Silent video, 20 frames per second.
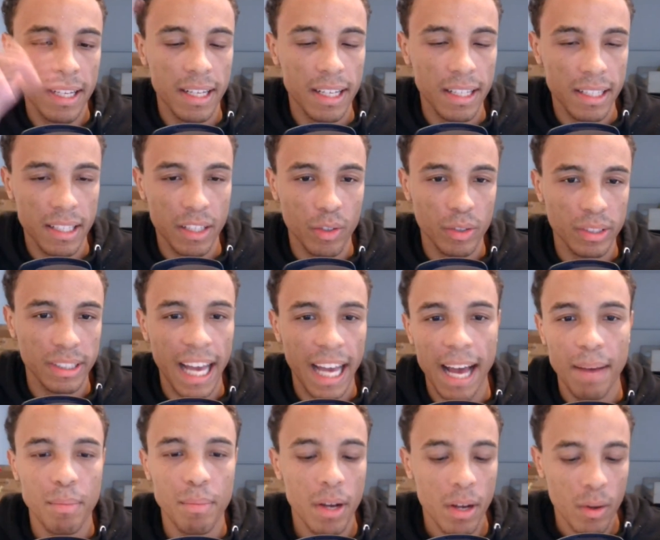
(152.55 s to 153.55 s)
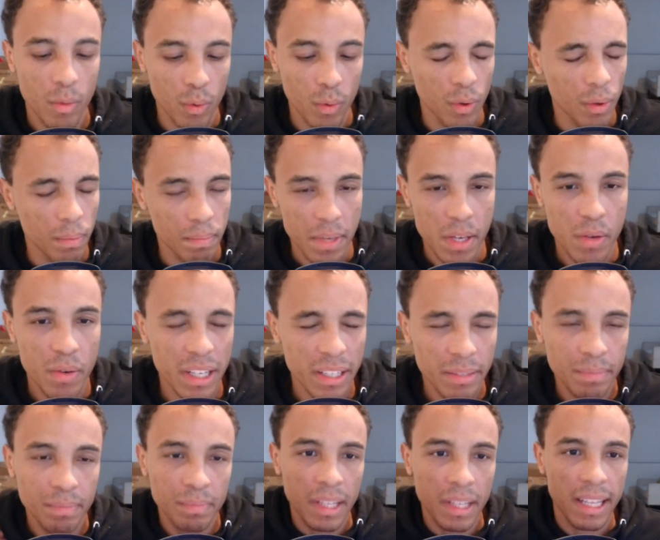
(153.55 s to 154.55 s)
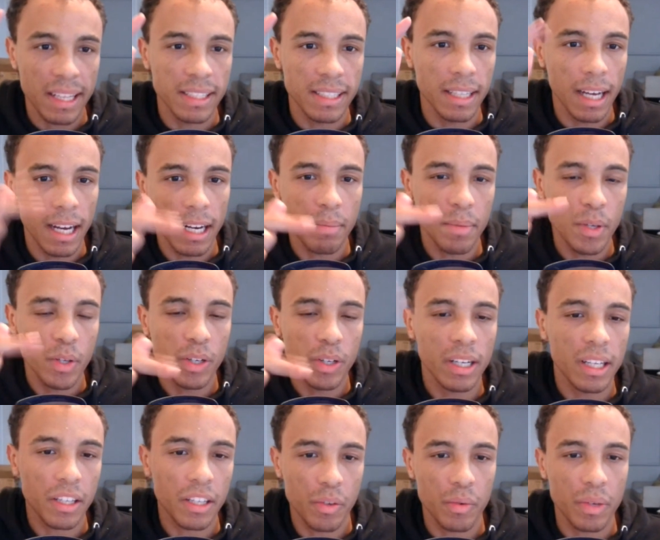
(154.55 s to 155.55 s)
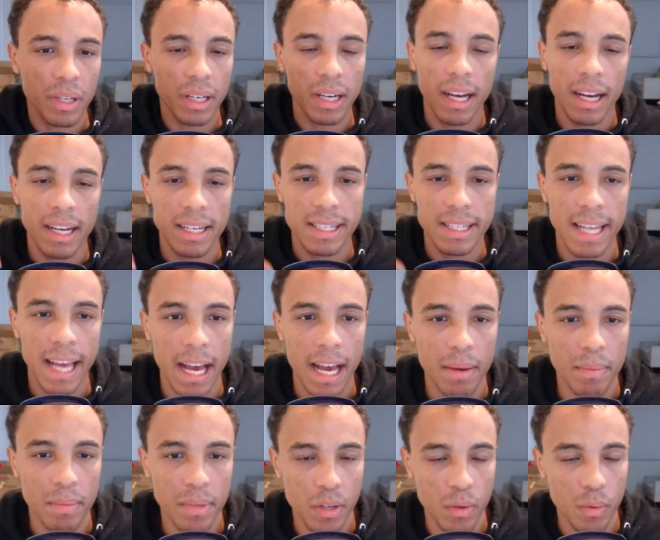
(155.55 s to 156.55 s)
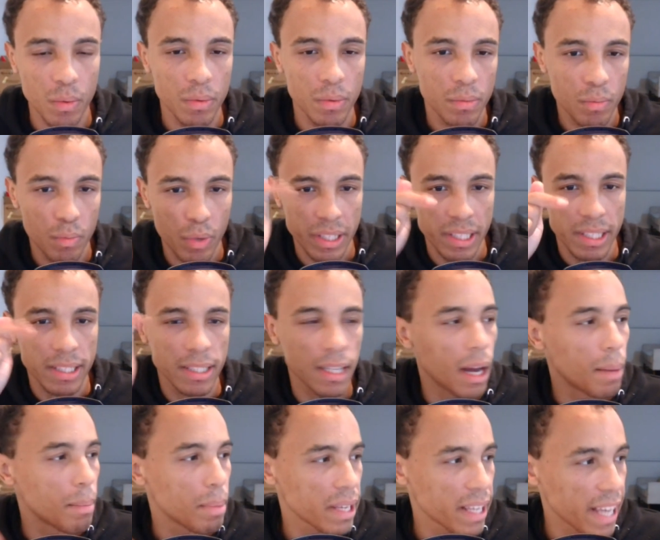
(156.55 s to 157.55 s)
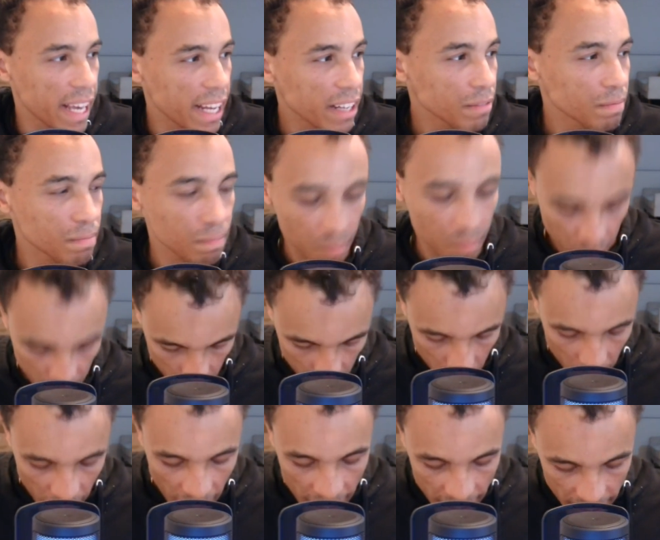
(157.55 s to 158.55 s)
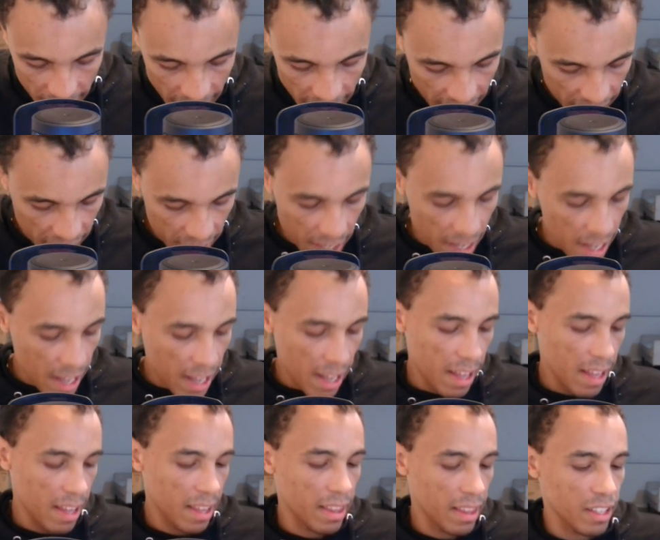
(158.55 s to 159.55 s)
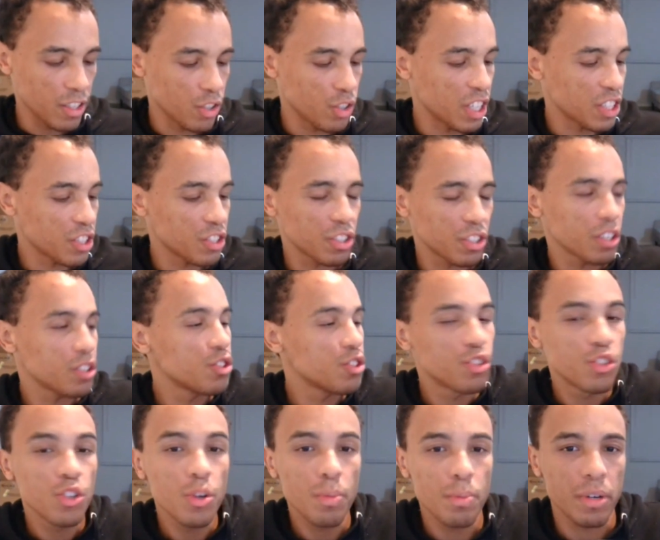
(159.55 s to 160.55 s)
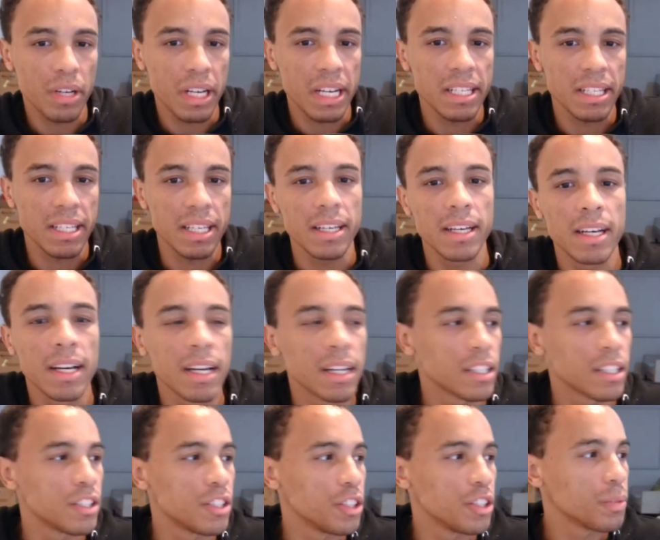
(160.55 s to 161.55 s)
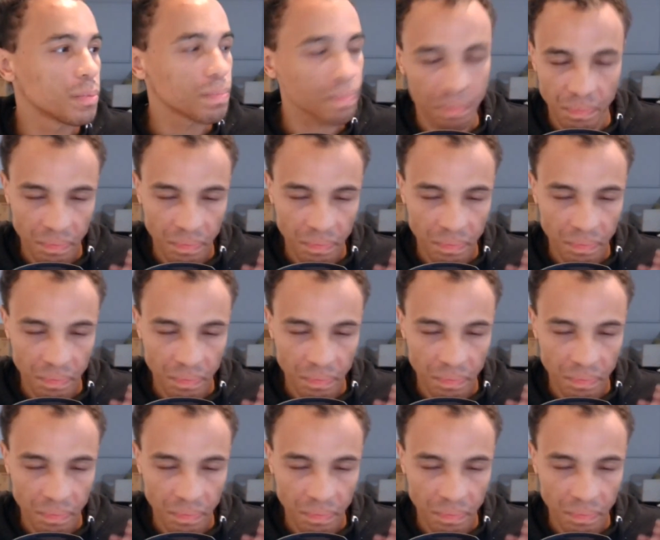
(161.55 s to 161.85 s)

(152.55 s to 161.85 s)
A little tap will mute it, and to unmute it, you can untap. You press the top again. Again, the instructions are super easy to do.